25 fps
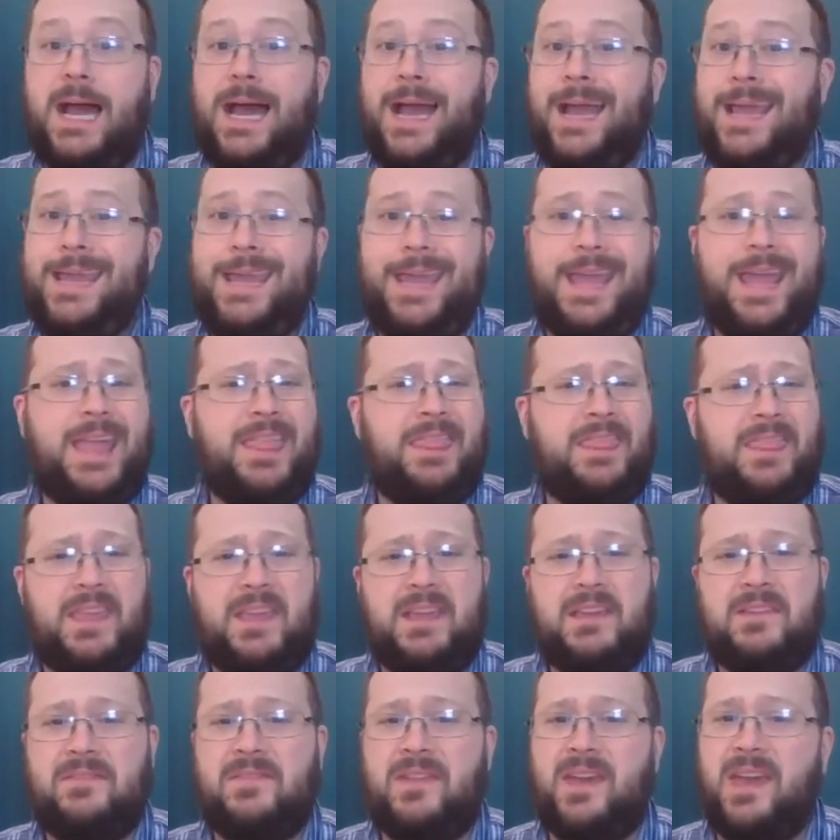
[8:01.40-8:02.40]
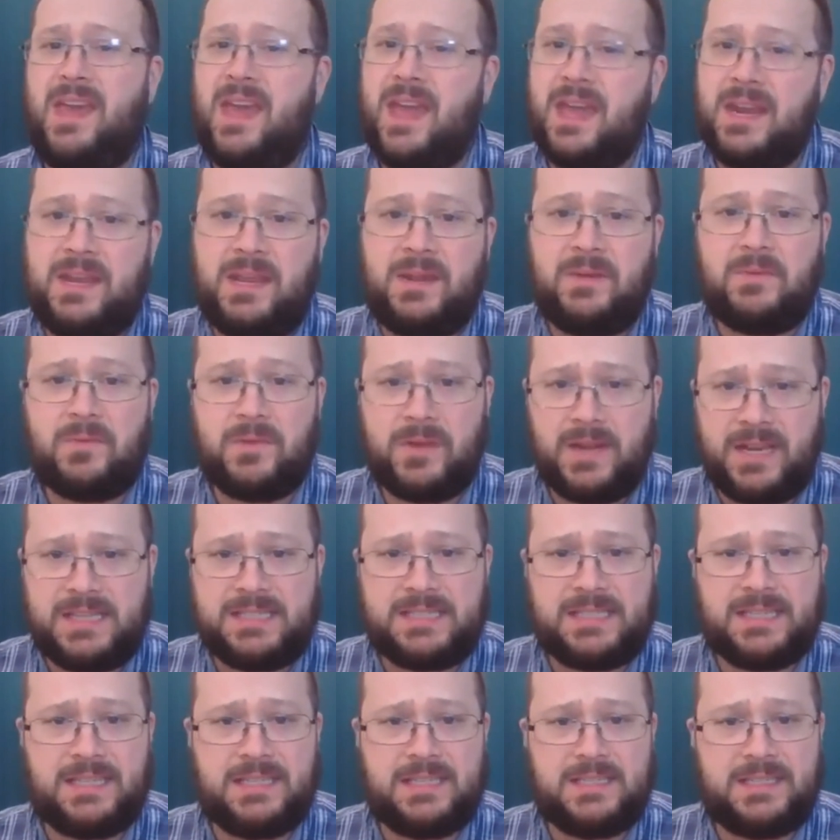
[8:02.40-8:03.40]
I can't think of any
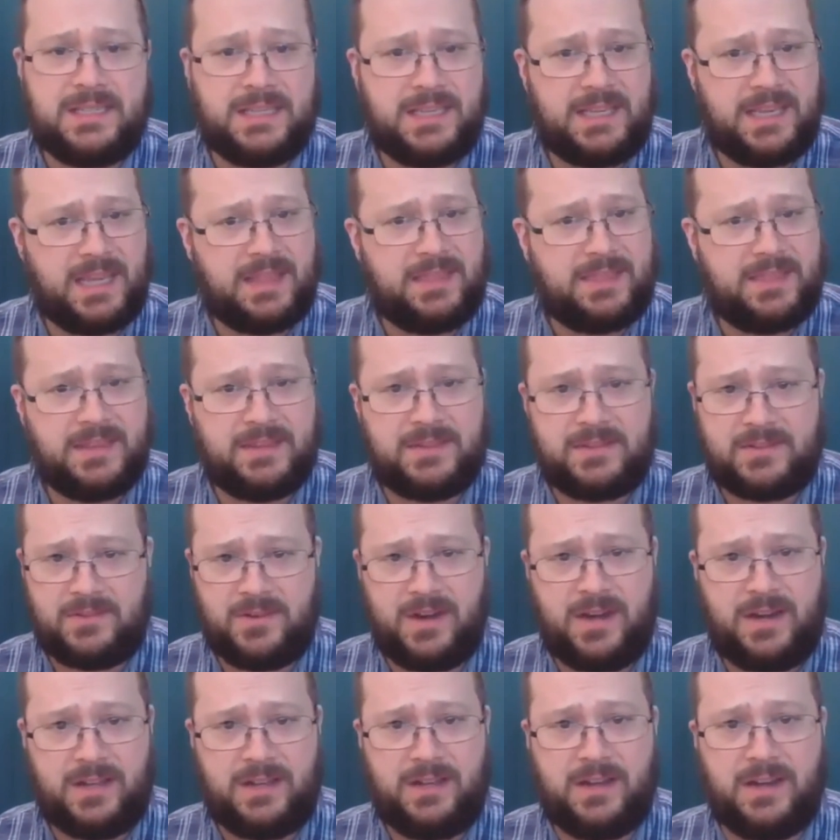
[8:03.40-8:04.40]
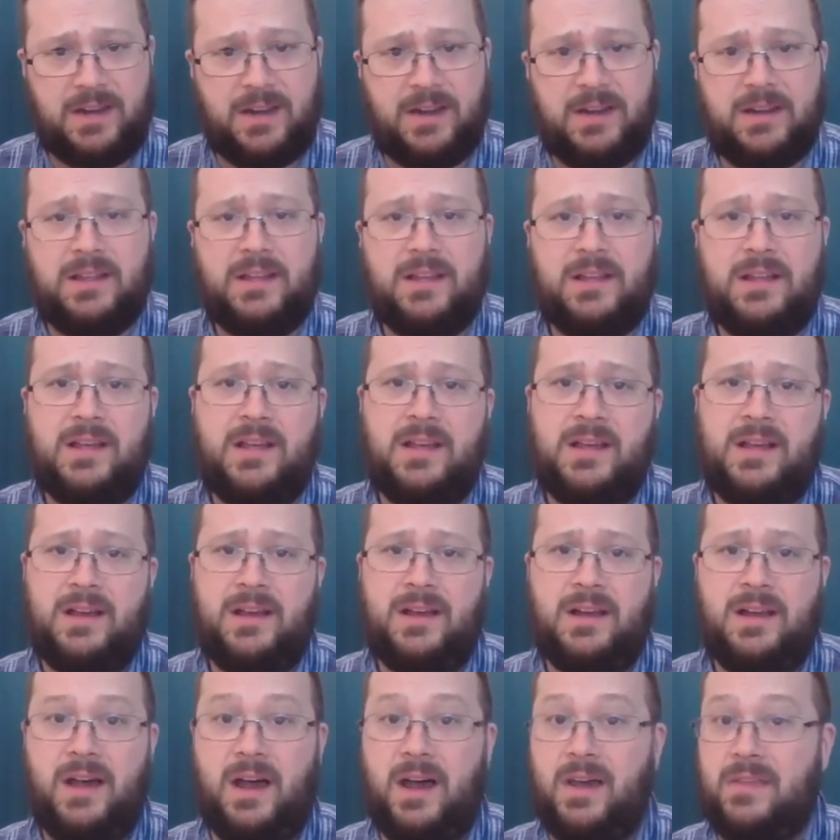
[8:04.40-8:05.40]
reason to get this credit card
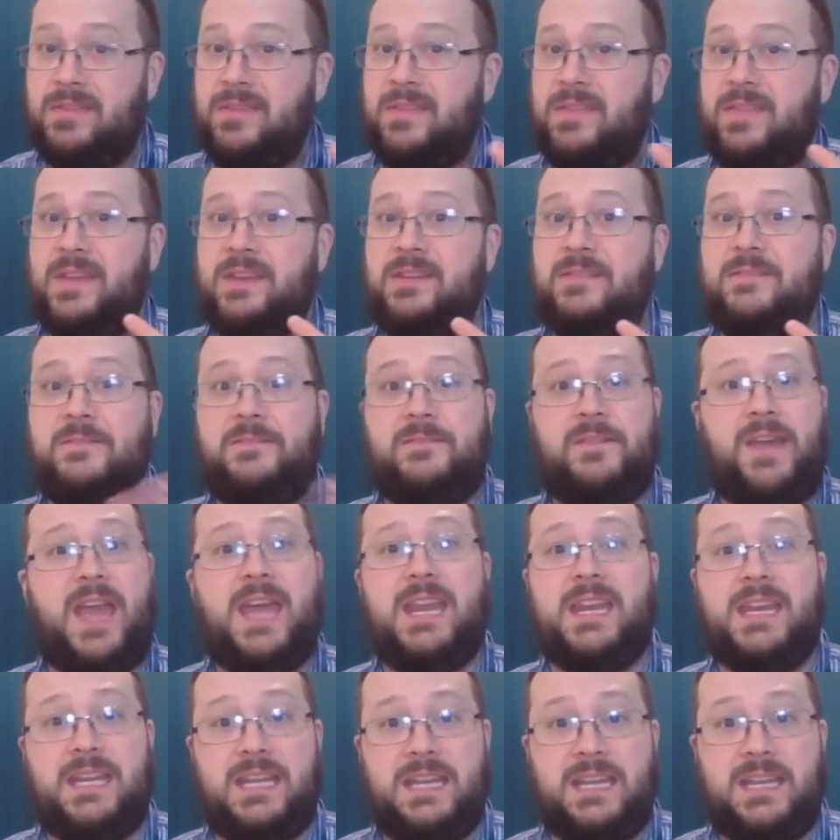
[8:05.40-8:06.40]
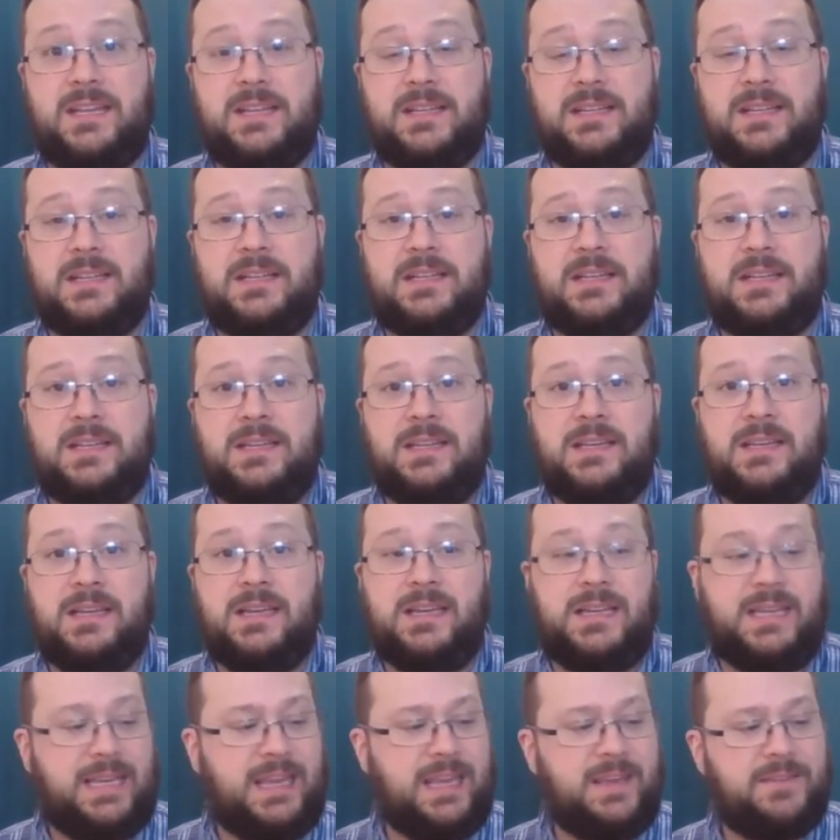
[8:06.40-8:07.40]
other than vanity.
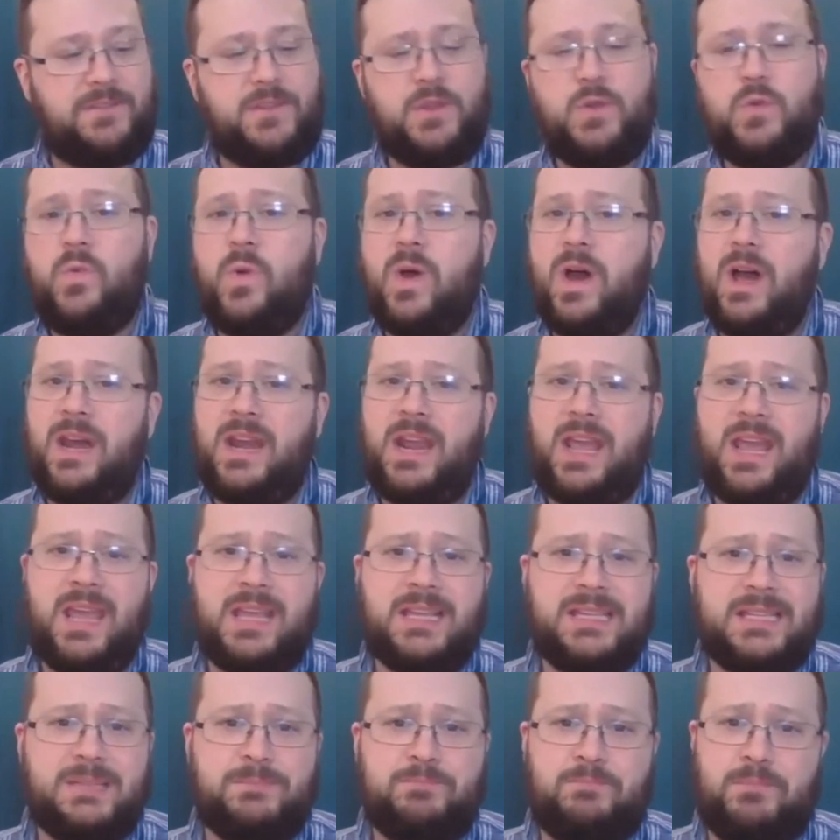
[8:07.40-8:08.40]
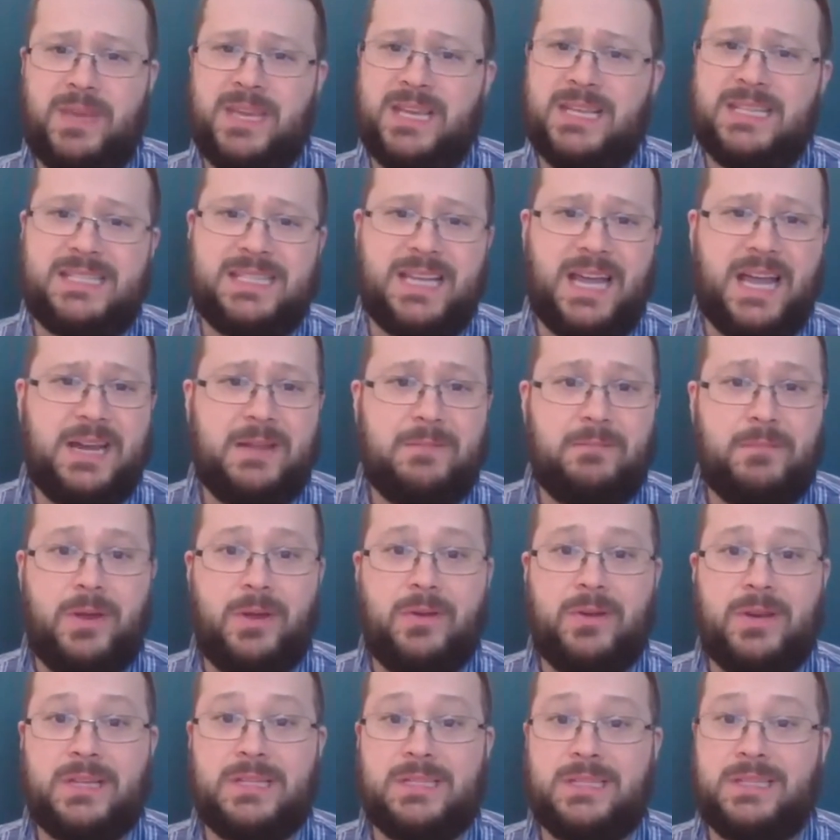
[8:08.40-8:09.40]
If you want a big sign-up
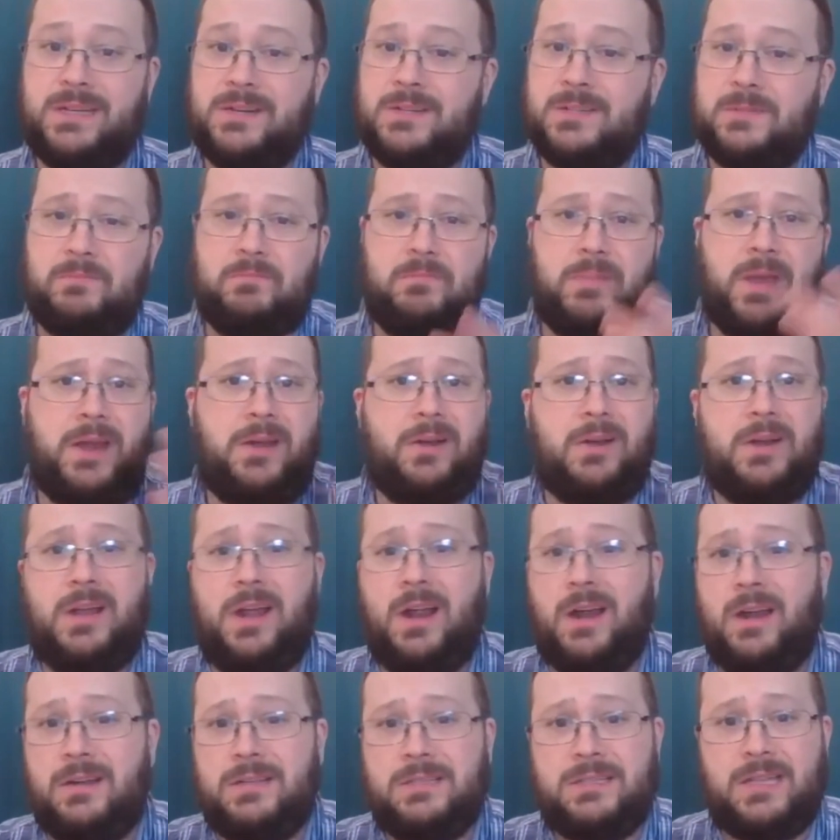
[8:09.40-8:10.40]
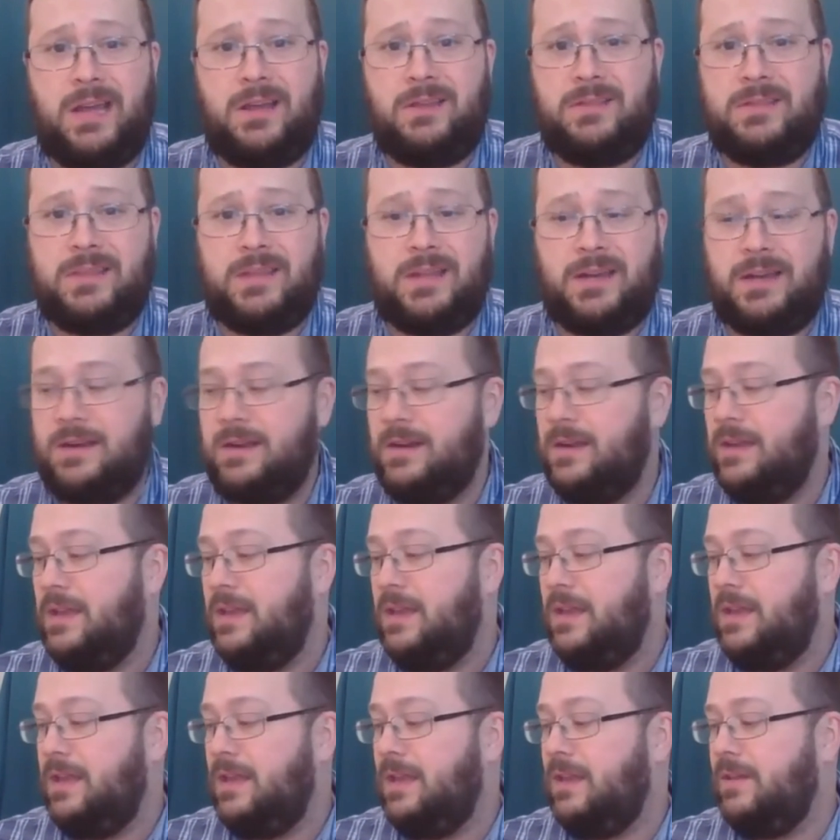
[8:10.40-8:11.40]
bonus, there's better cards out there.
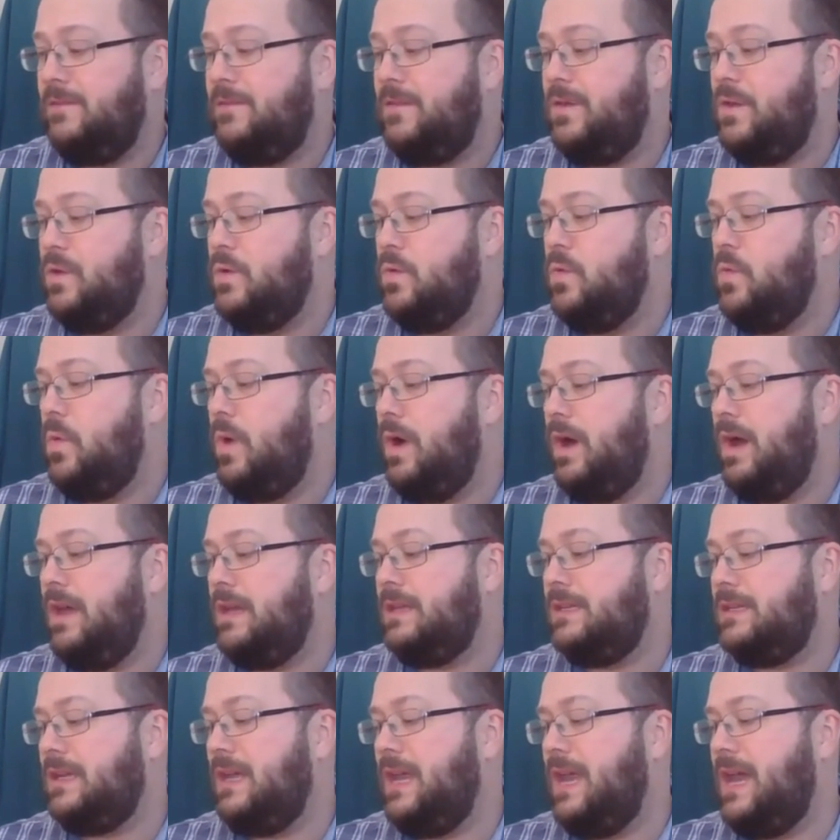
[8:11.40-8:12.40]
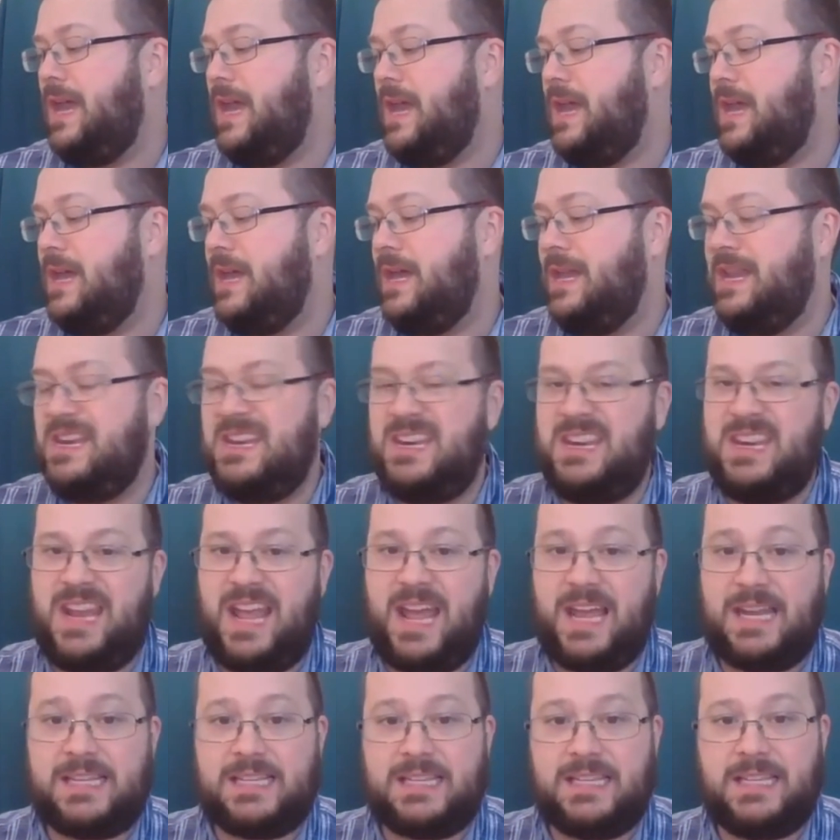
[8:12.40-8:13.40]
If you want a
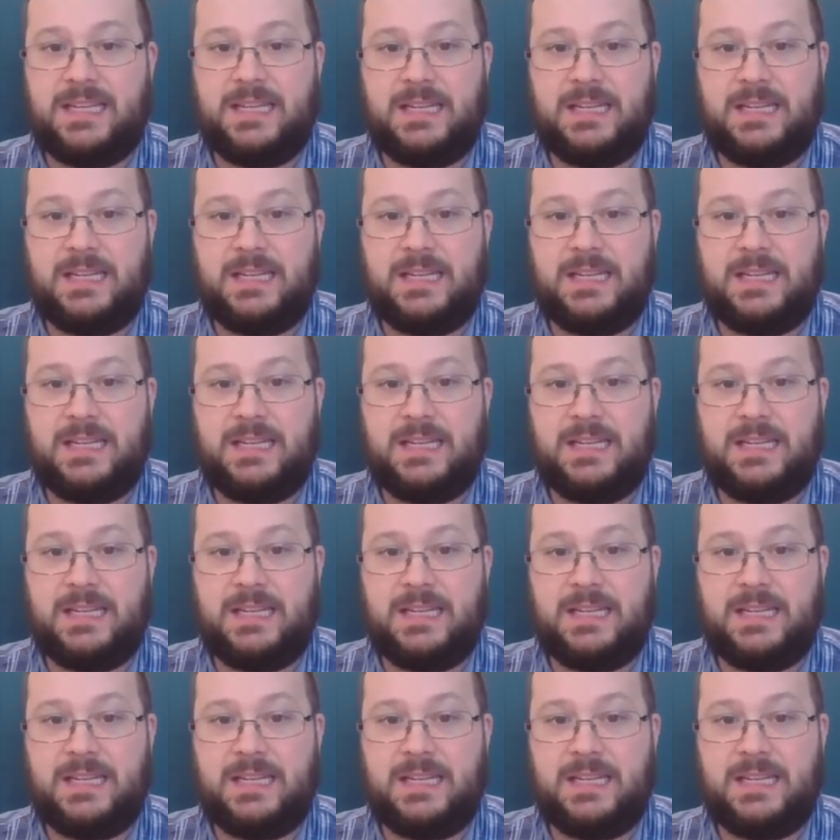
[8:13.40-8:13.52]
net